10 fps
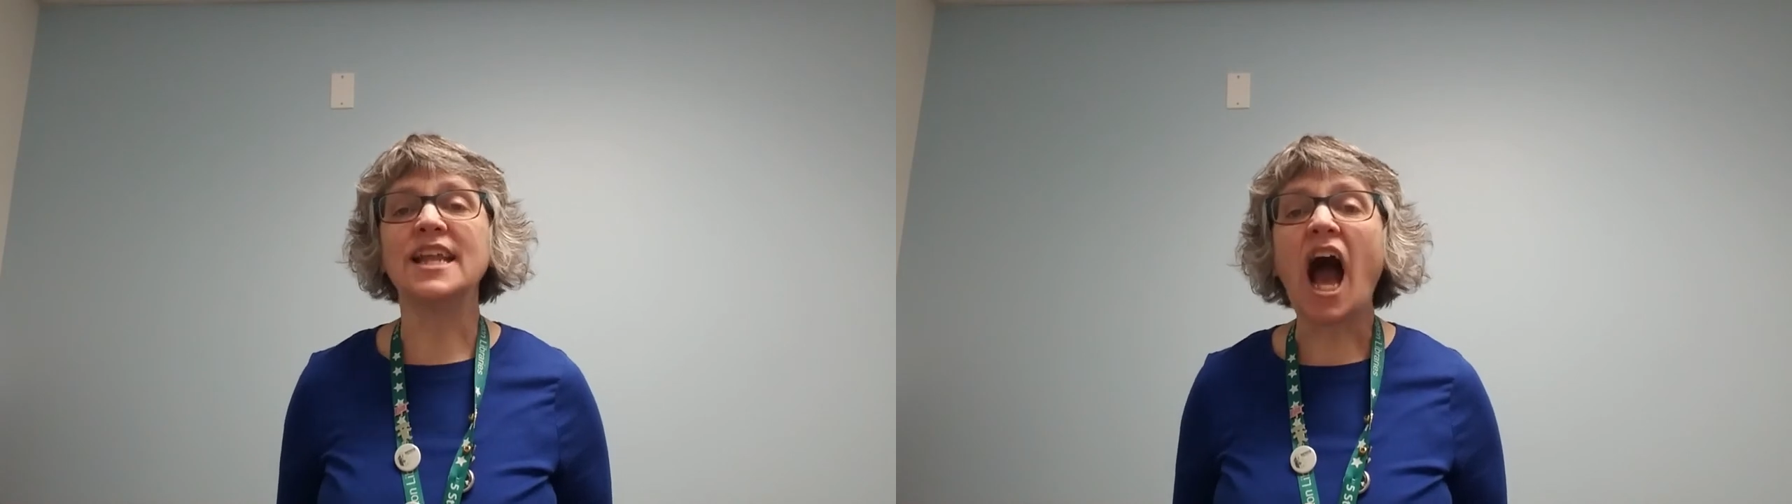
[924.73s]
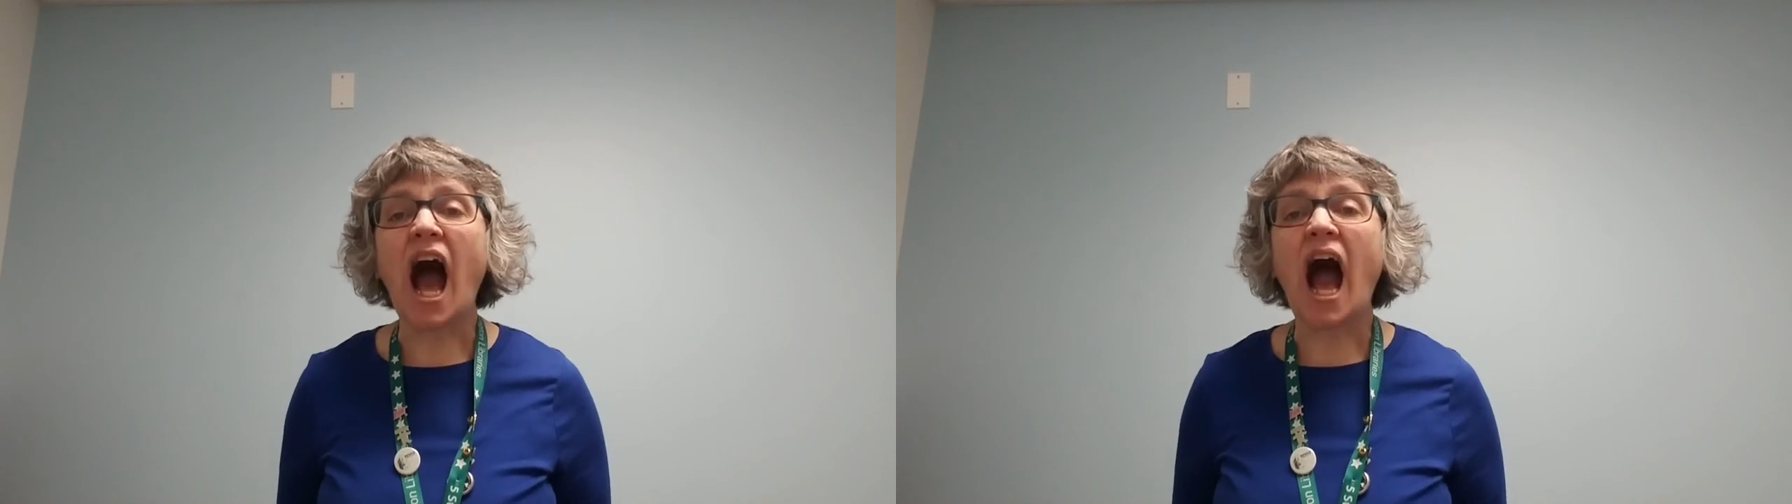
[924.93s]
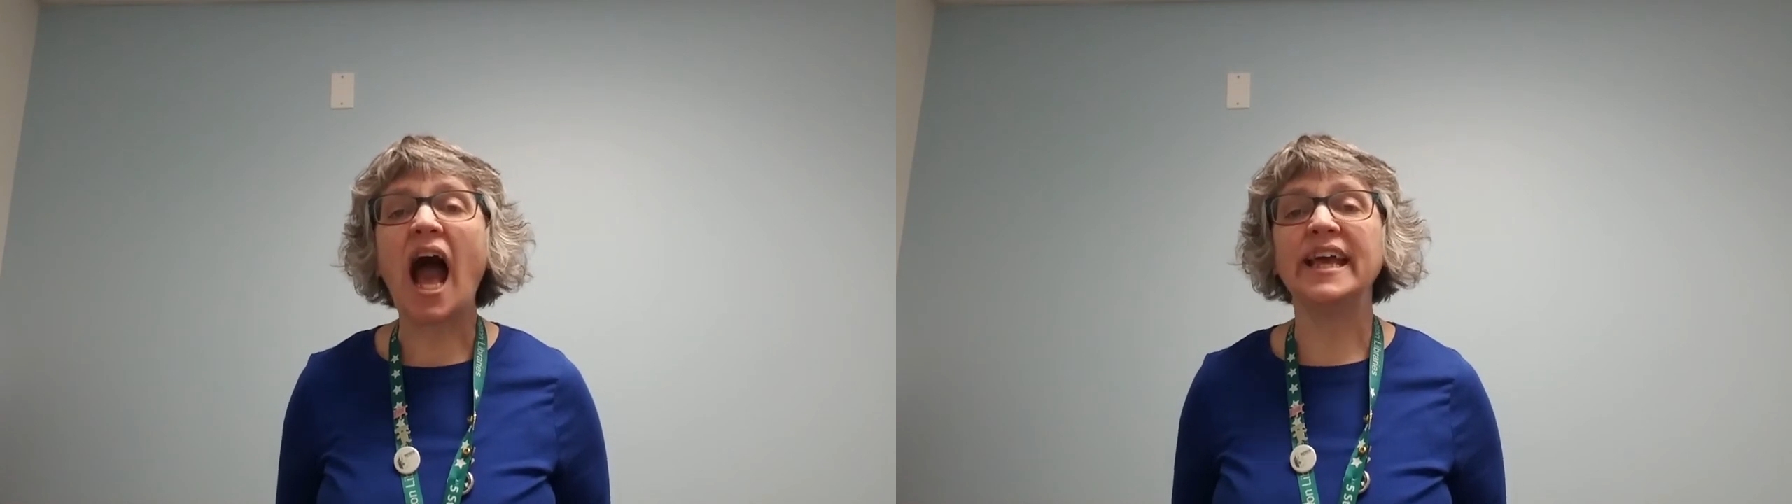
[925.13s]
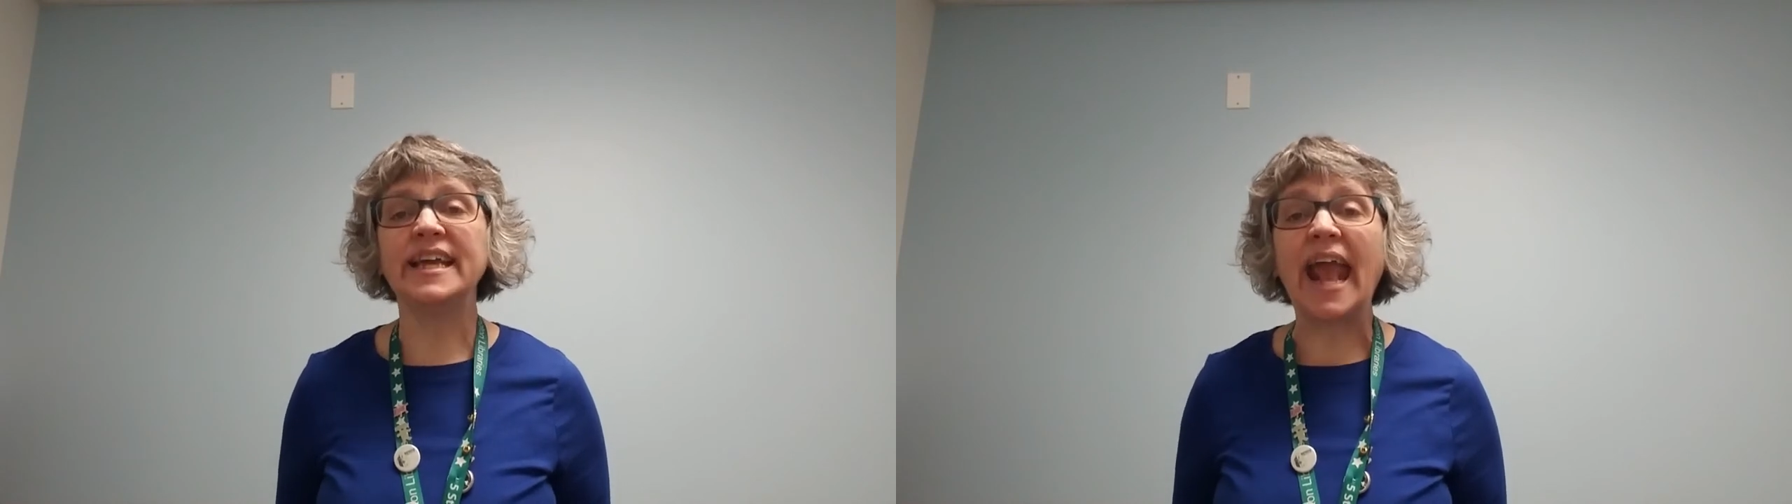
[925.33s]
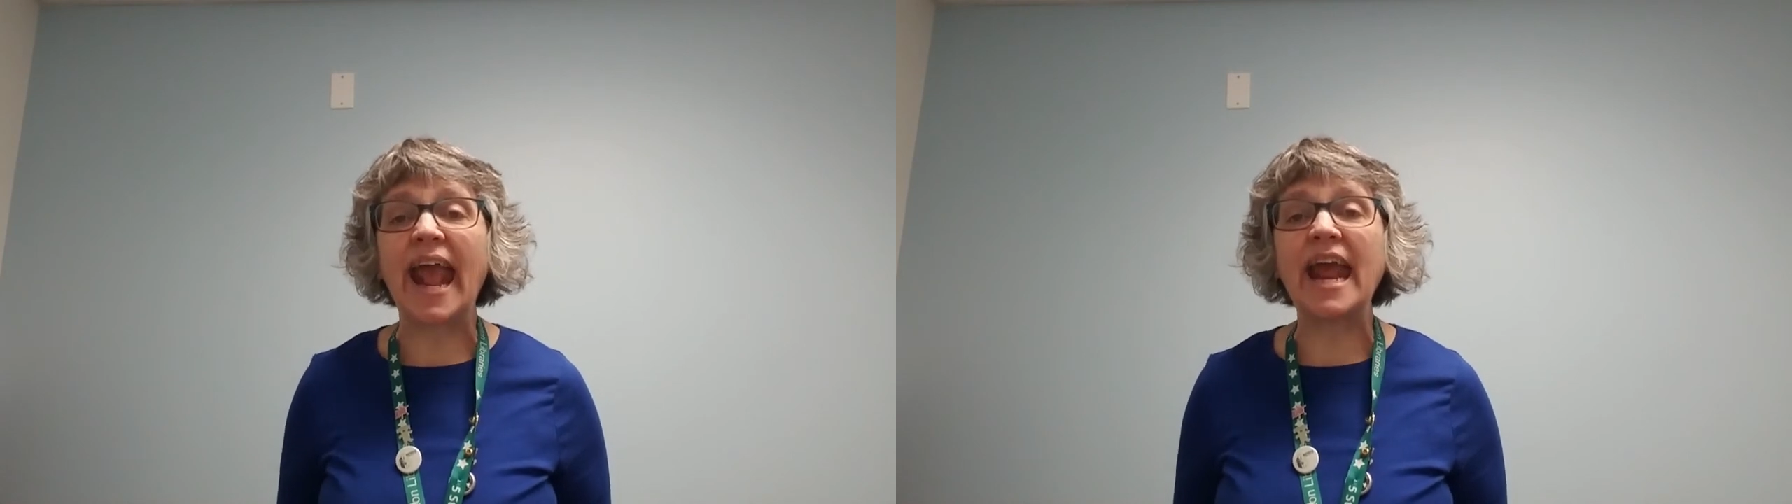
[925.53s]
I
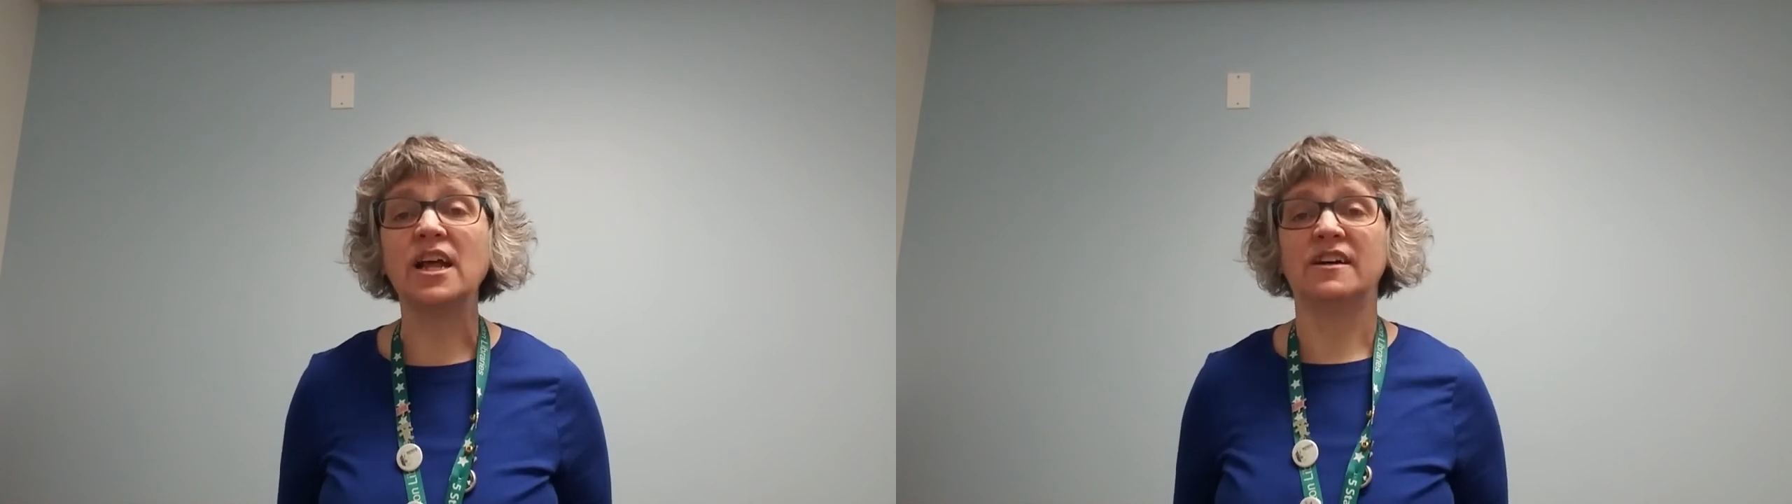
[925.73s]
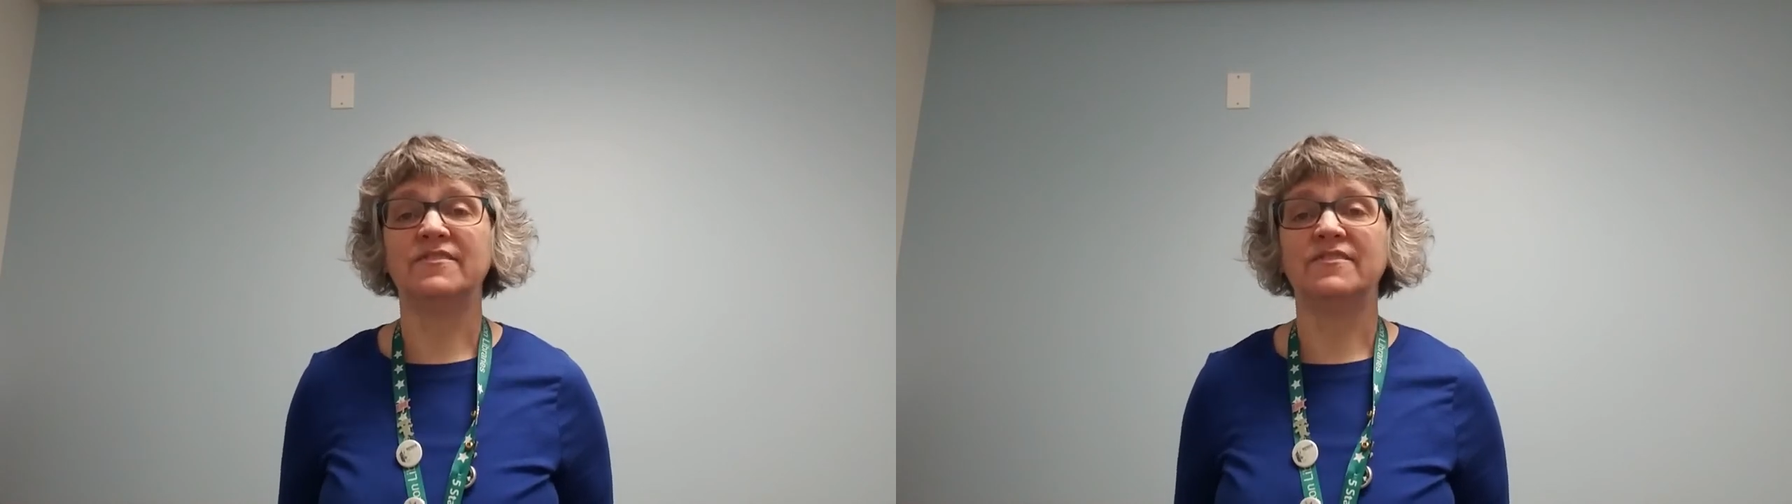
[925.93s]
eat